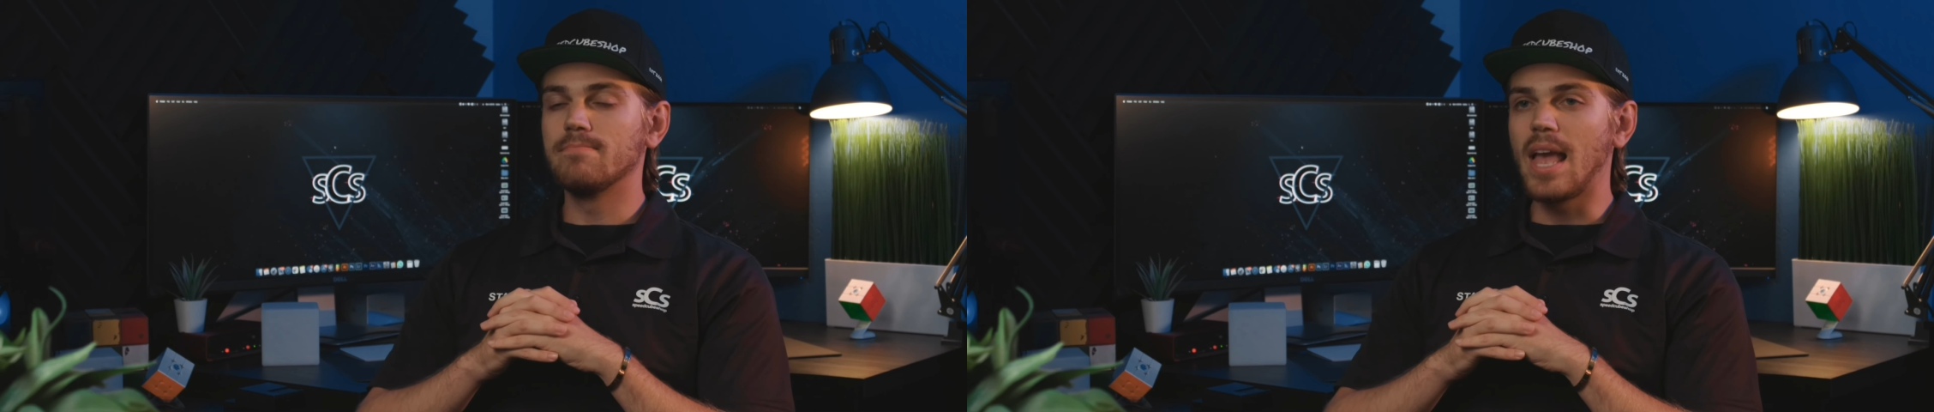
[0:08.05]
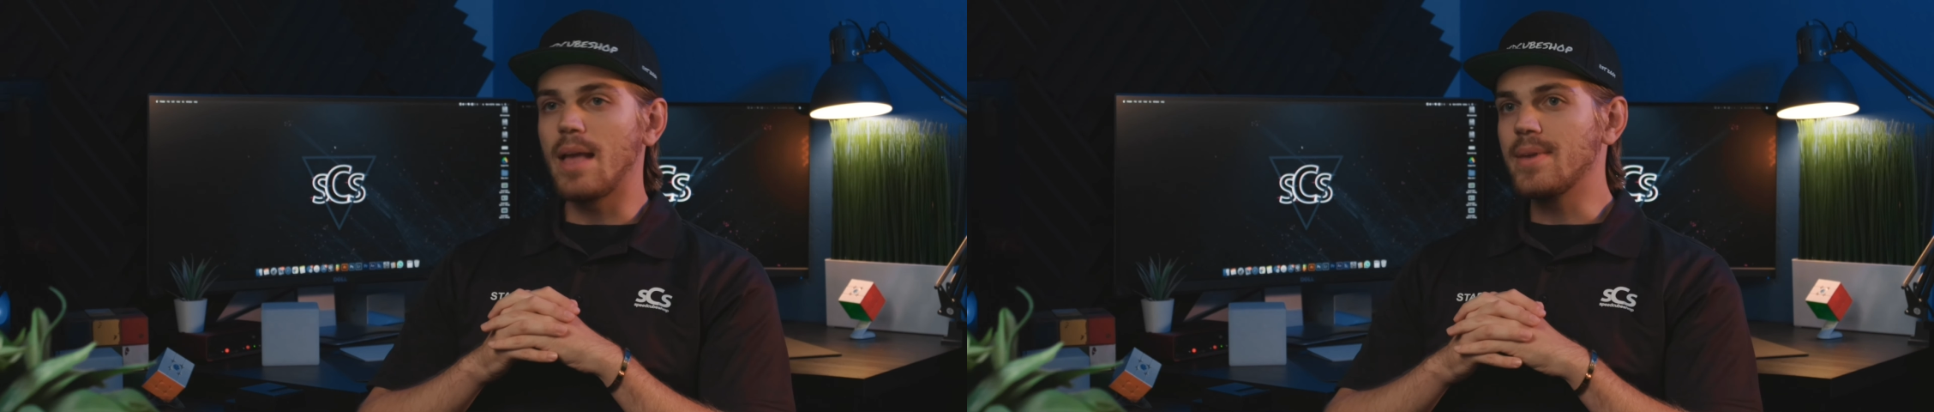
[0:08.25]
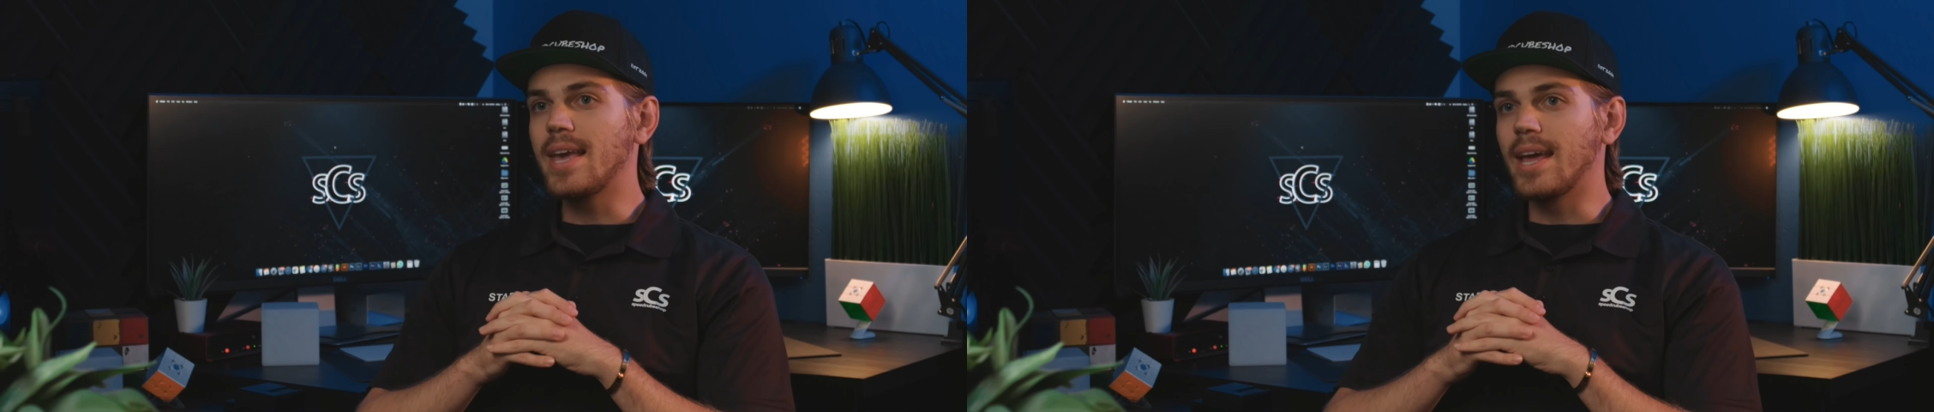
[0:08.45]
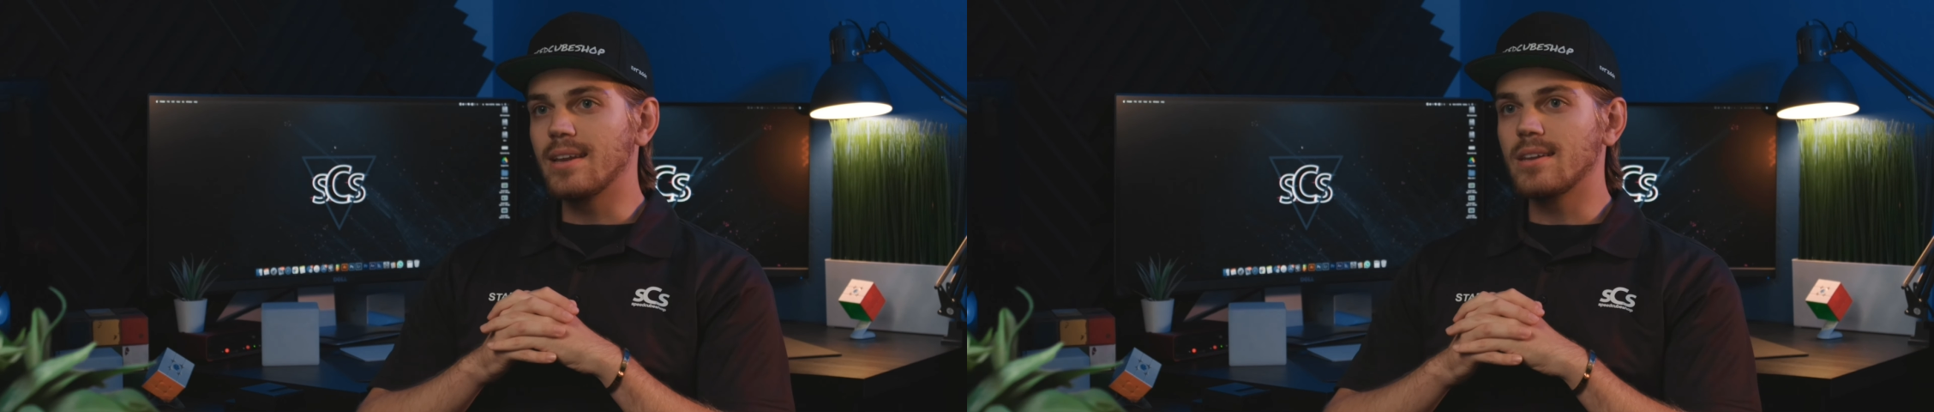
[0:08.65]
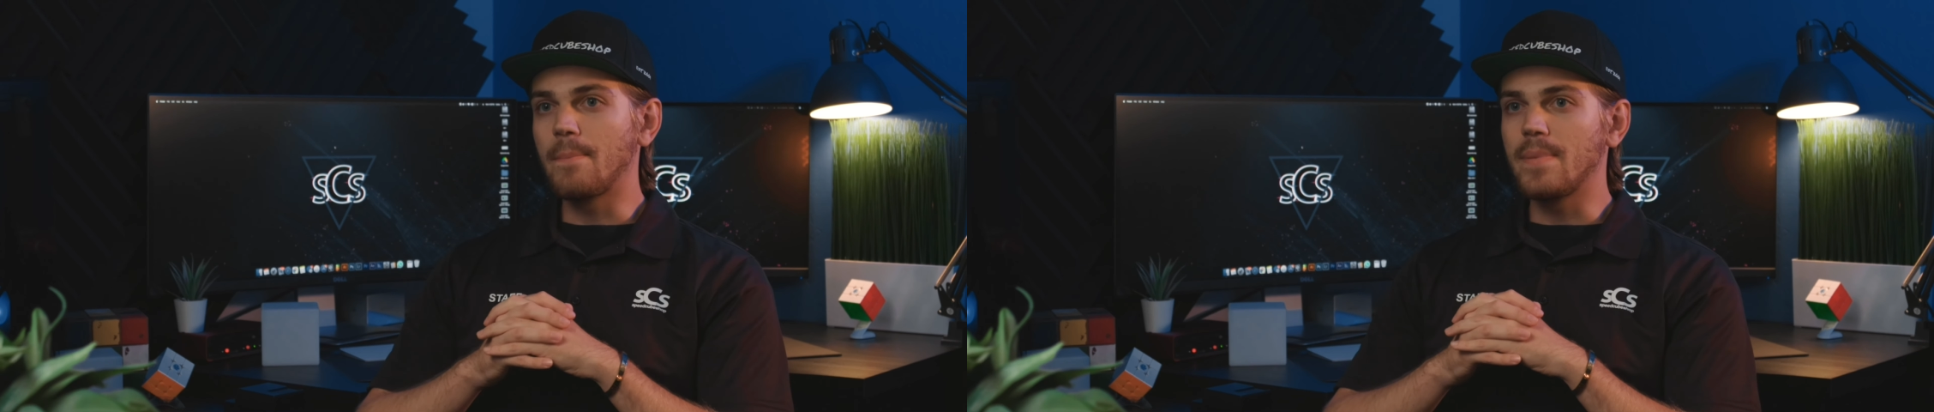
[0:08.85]
maybe
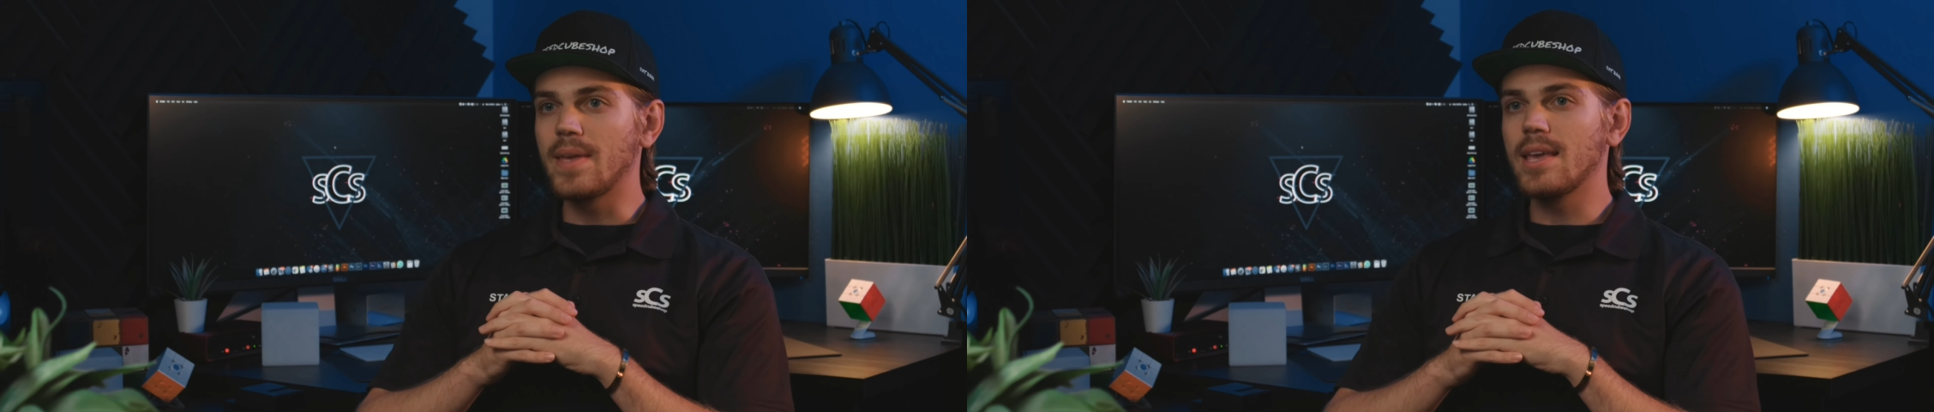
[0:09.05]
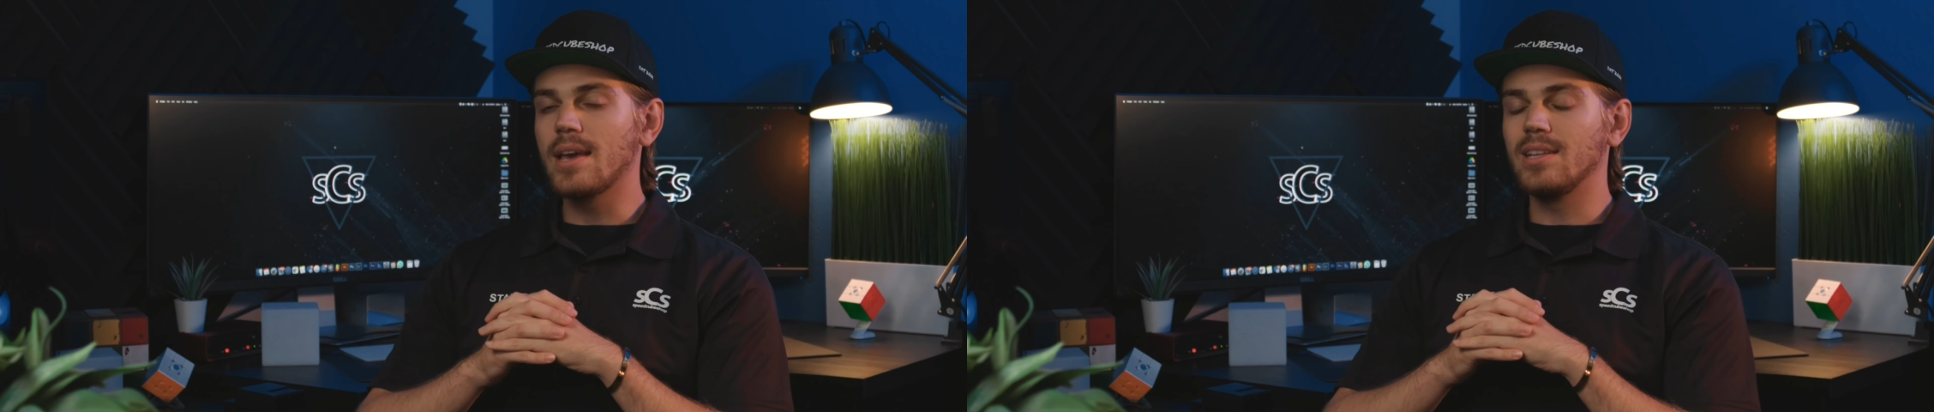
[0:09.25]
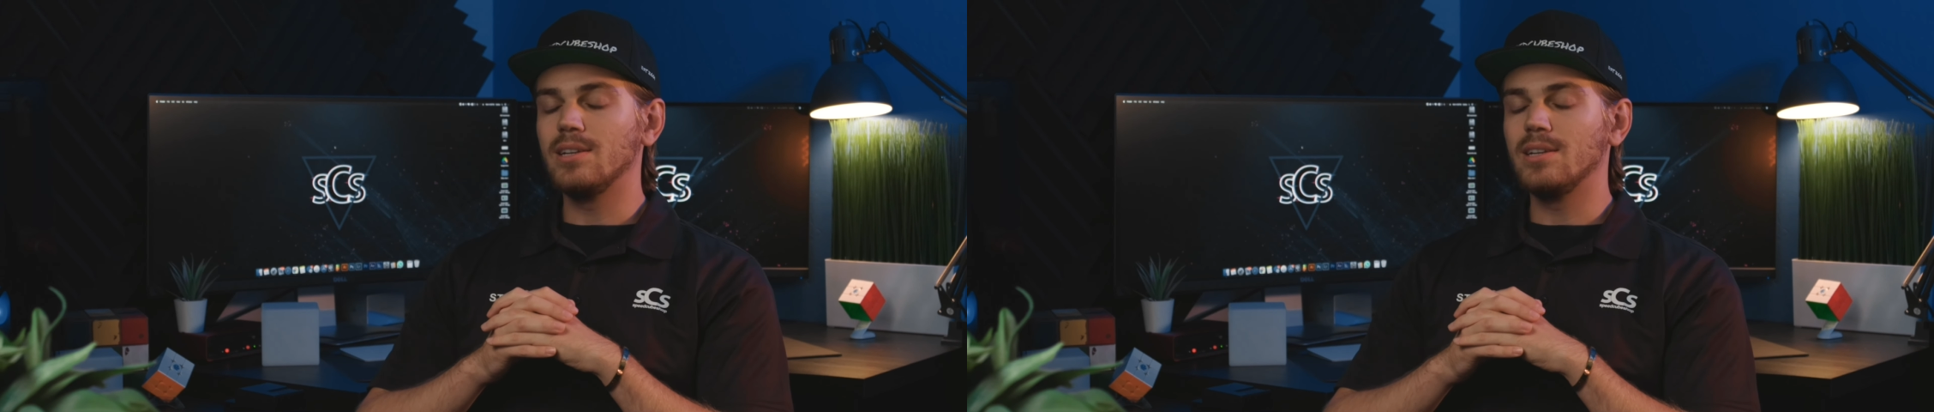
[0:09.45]
getting to be a